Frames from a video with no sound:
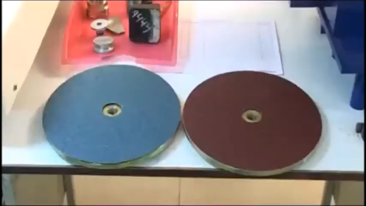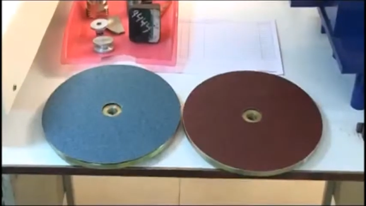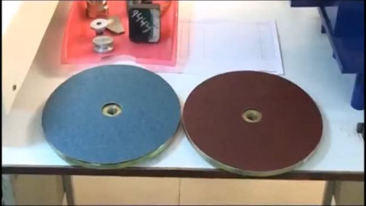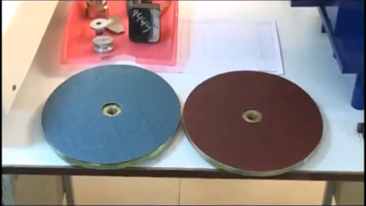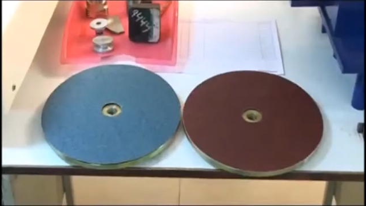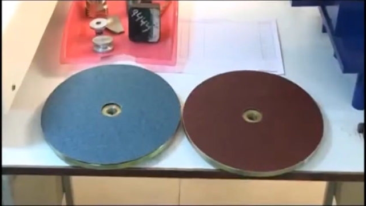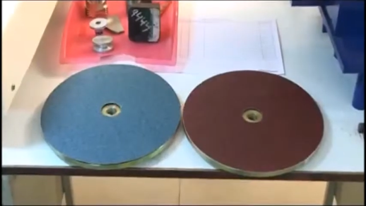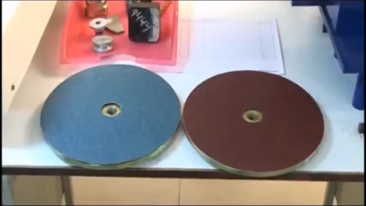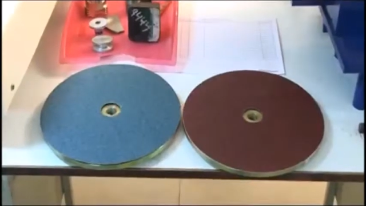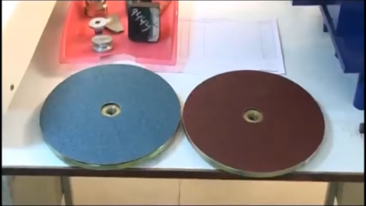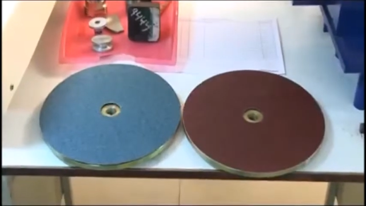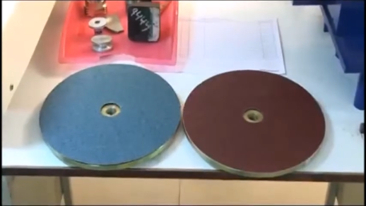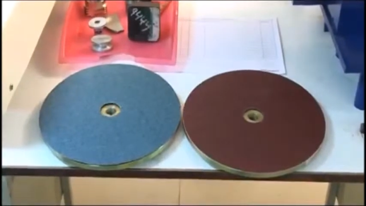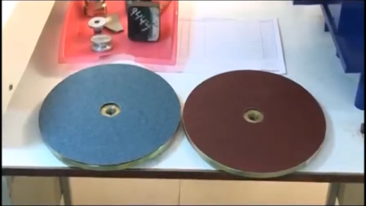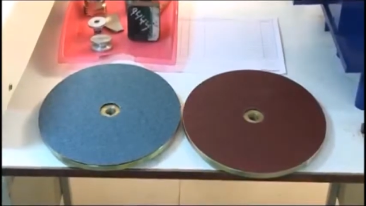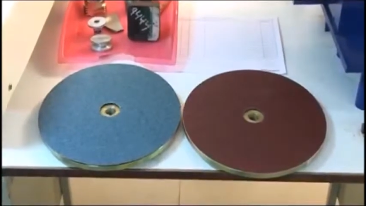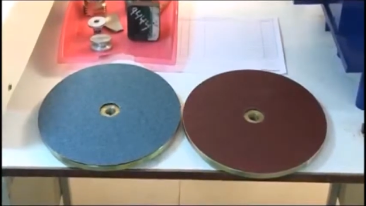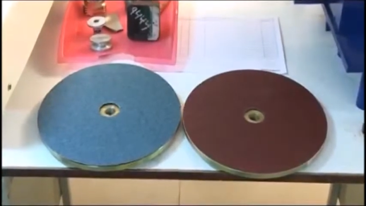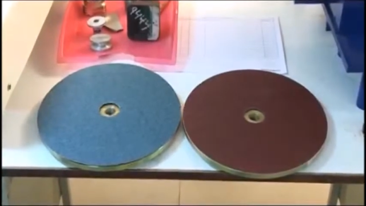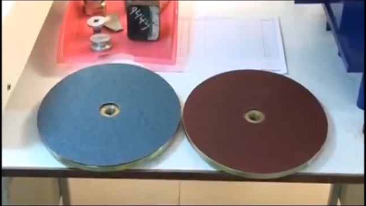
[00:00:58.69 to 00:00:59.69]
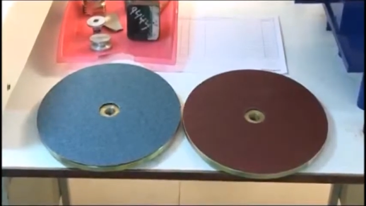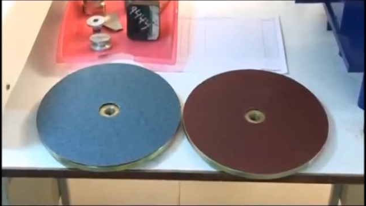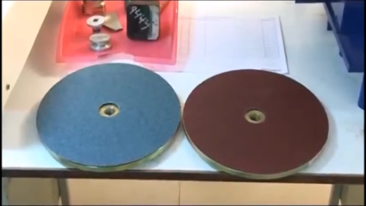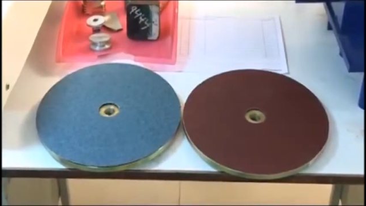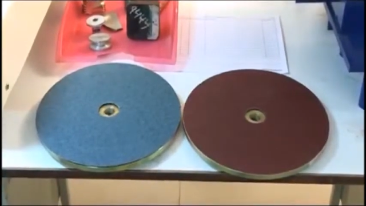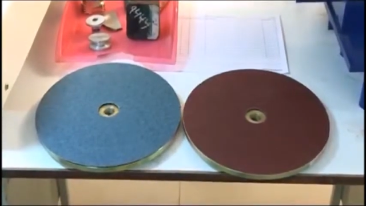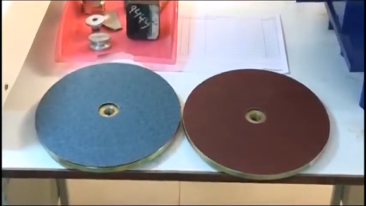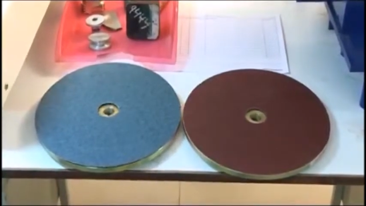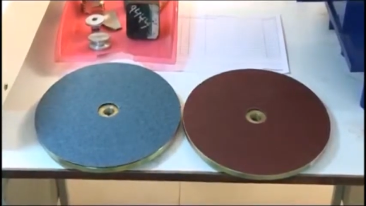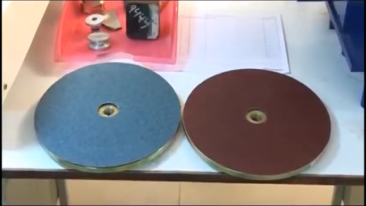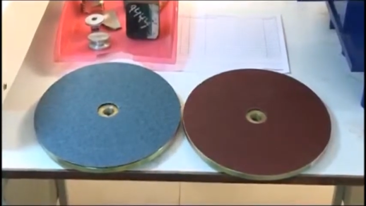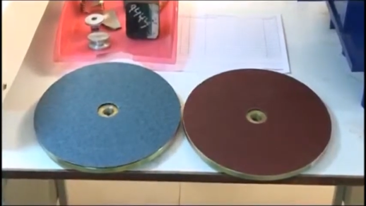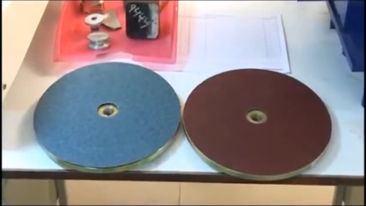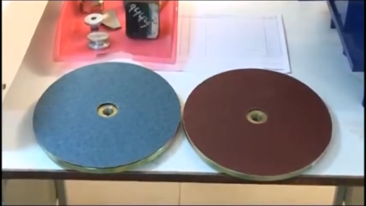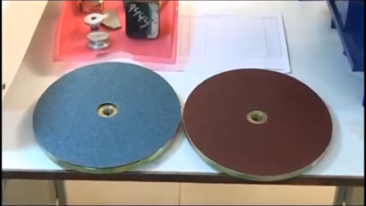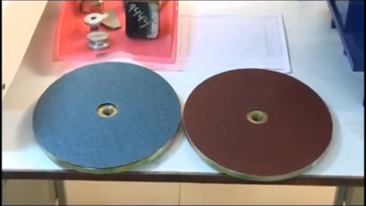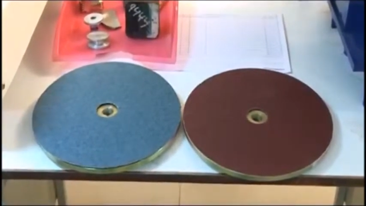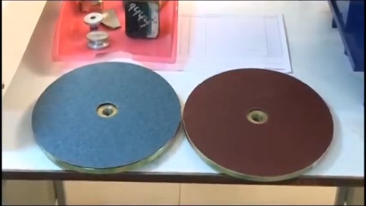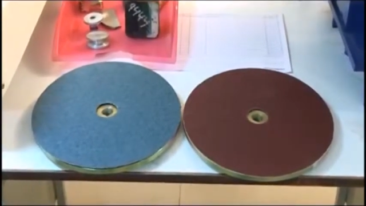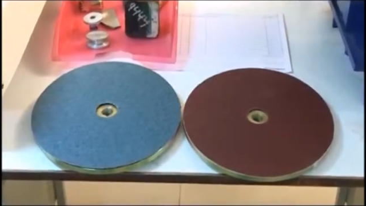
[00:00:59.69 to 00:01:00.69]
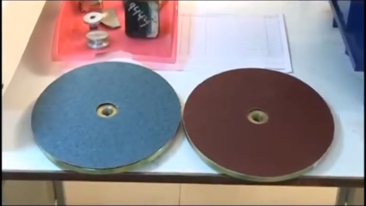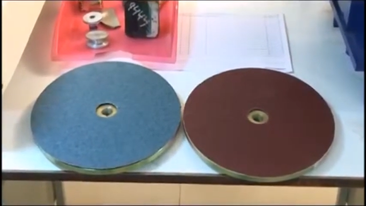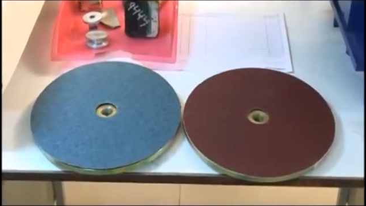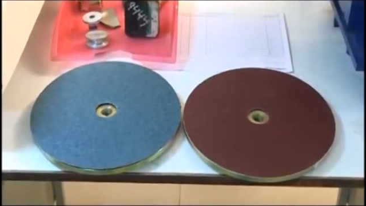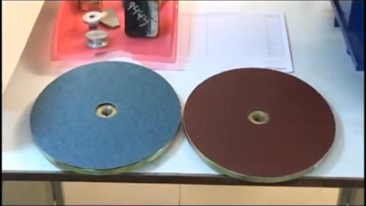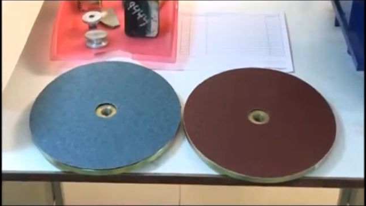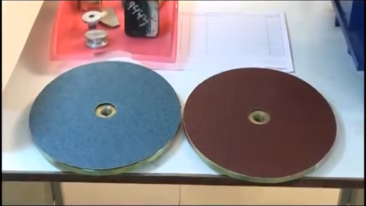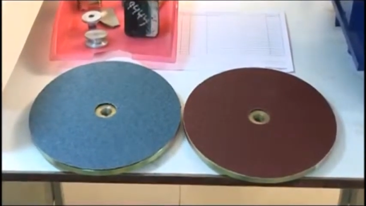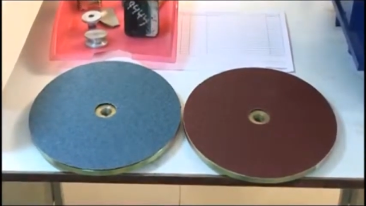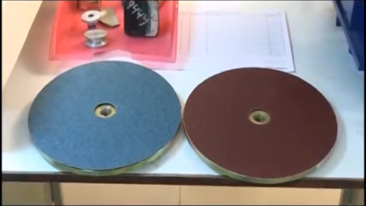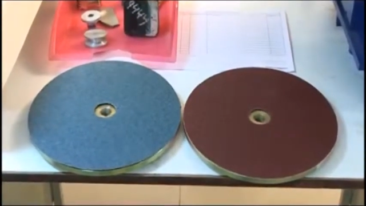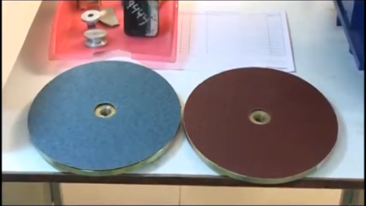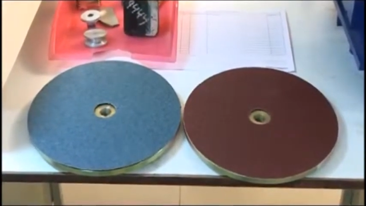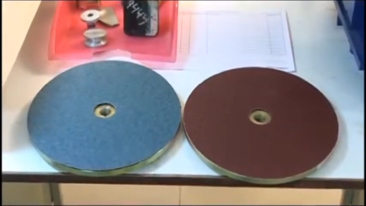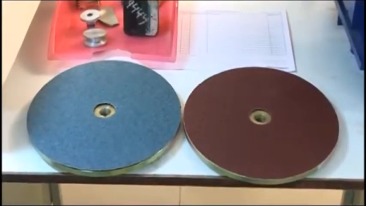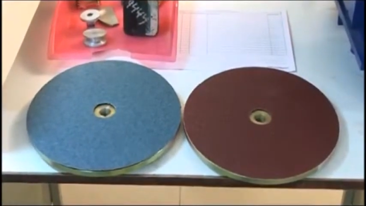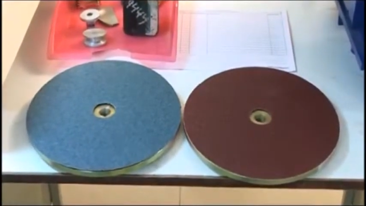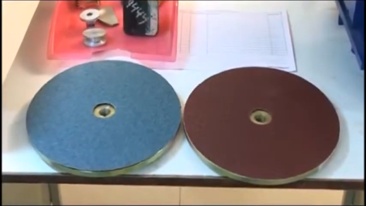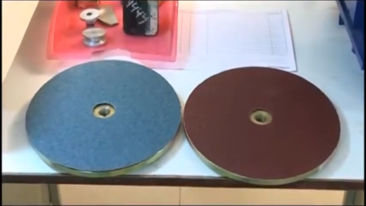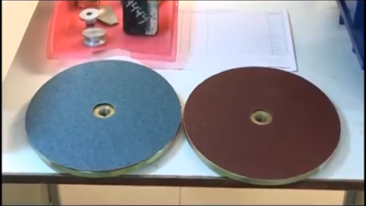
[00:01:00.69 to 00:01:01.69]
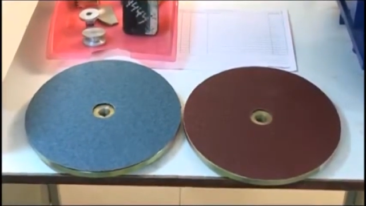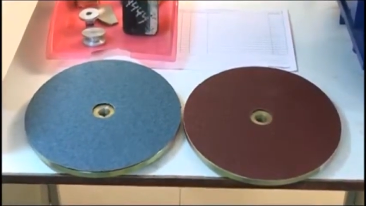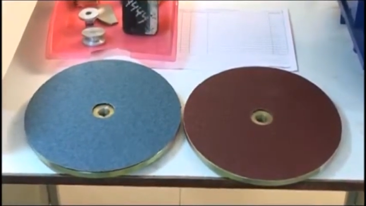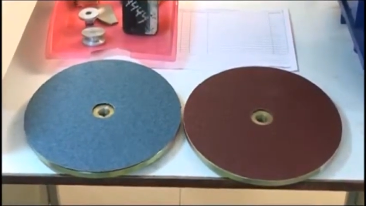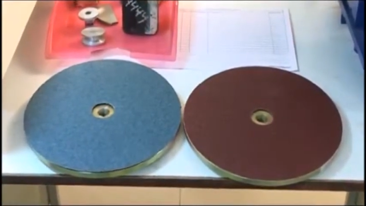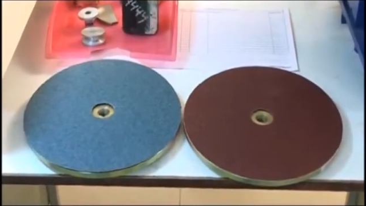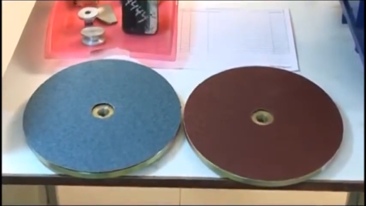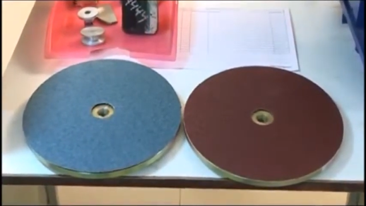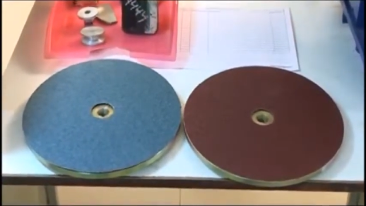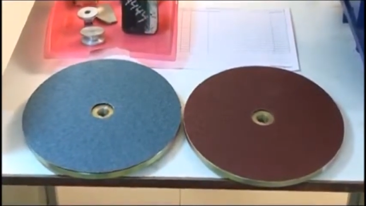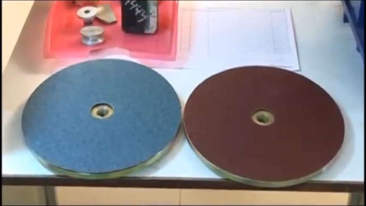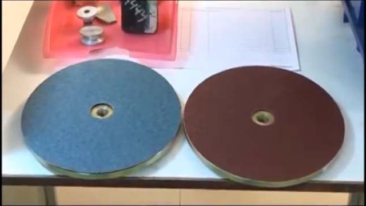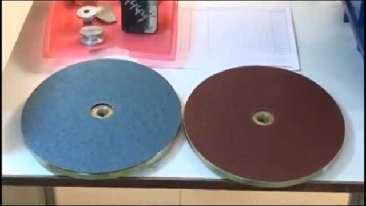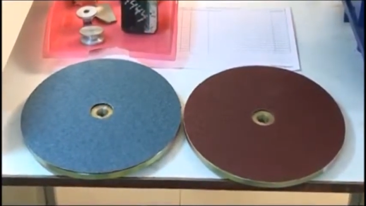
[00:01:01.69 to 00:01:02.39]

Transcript: Nobody's mouth can be seen.